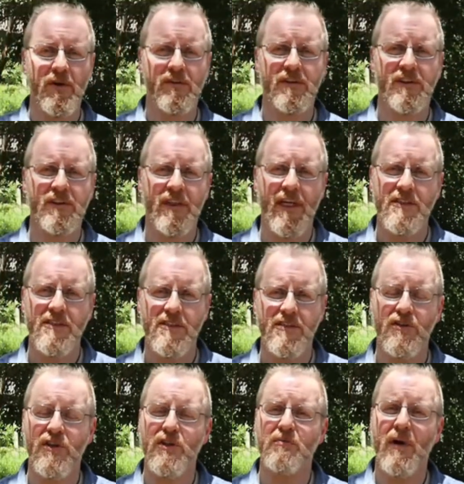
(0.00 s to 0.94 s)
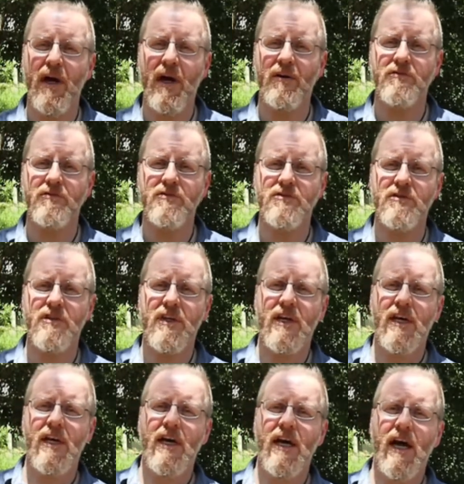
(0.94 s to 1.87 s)
in this case it's 30 pounds,
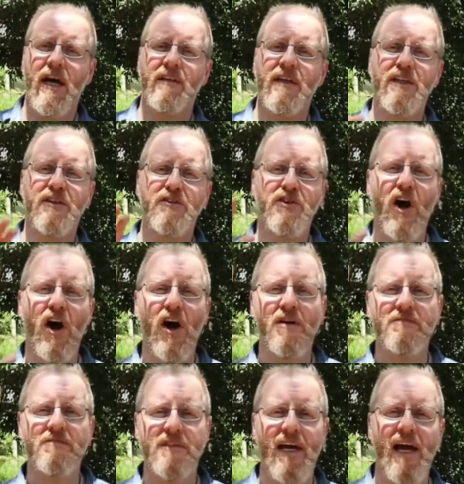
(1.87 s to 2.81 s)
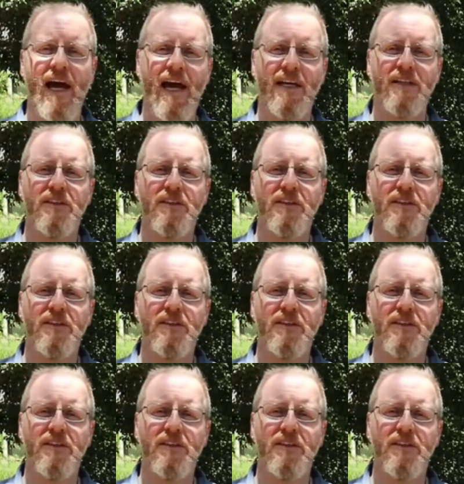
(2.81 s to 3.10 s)
and then you times that